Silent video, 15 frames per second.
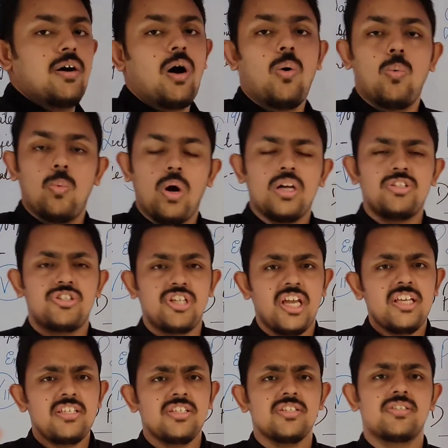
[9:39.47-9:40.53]
A
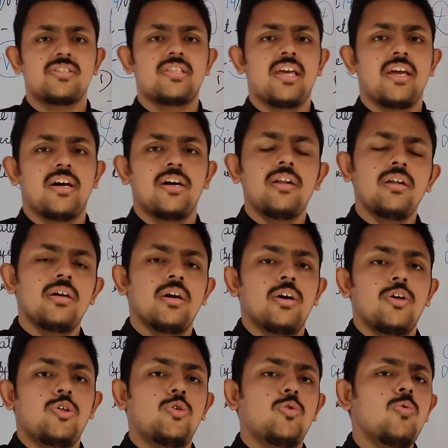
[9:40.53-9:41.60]
change is there.
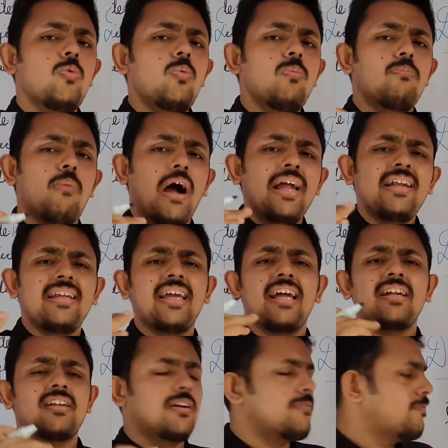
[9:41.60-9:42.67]
You might
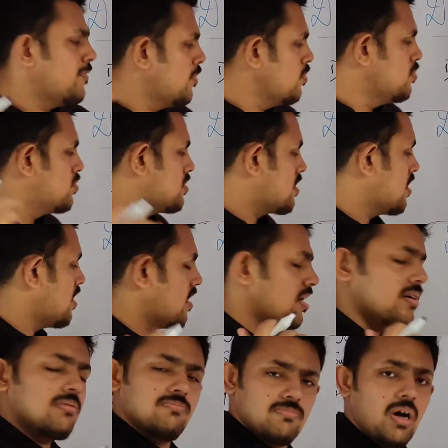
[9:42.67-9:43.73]
get confused.
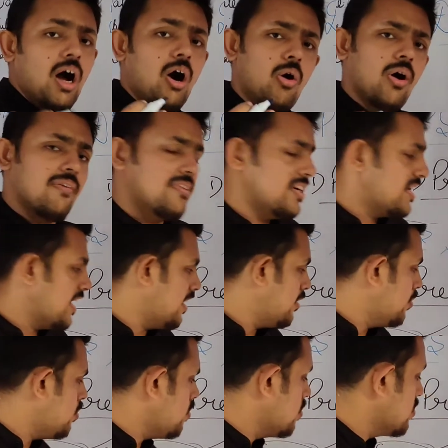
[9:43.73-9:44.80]
How I will tell
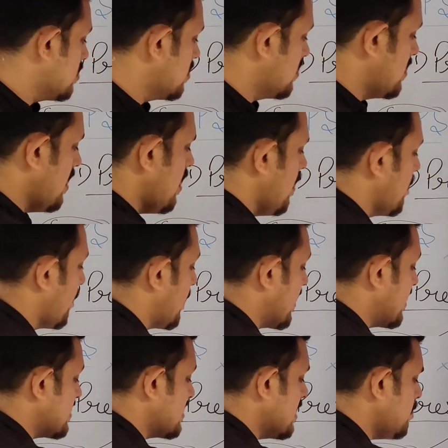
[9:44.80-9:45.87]
you. See,
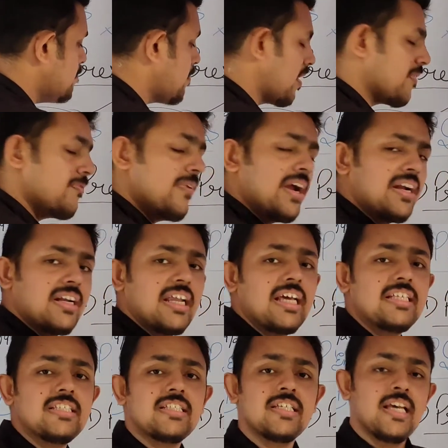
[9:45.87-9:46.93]
present perfect
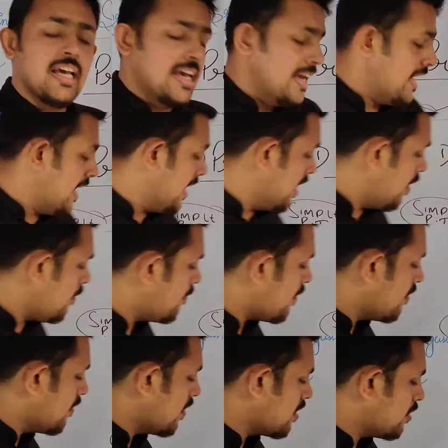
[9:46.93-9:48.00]
tense. Here
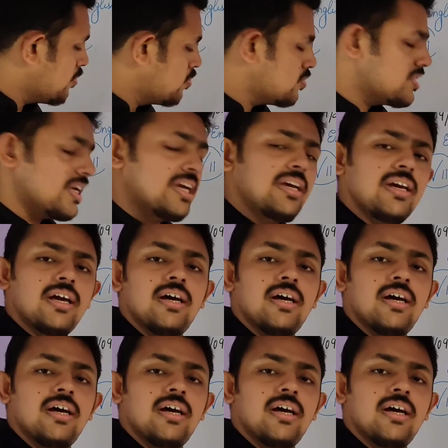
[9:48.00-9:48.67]
we were using